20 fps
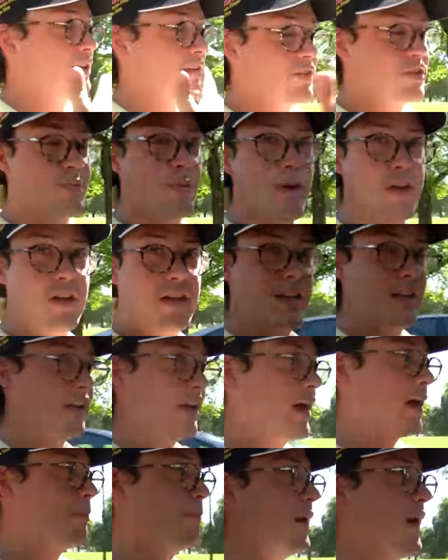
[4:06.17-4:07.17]
smoking a
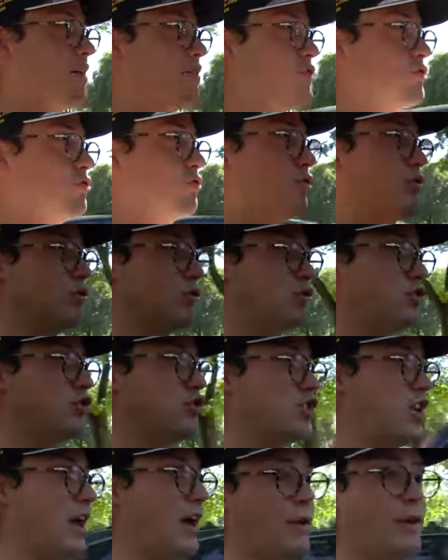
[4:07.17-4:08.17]
lung buster or
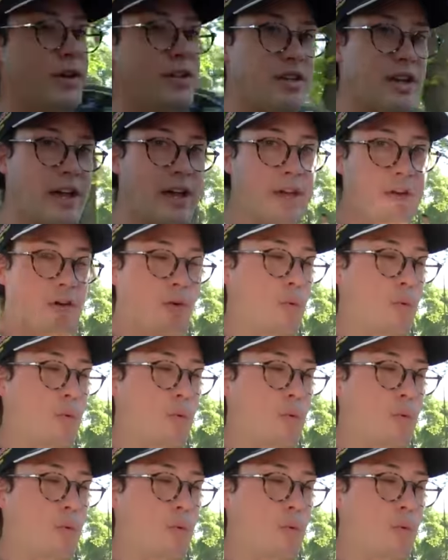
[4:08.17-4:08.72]
chowing down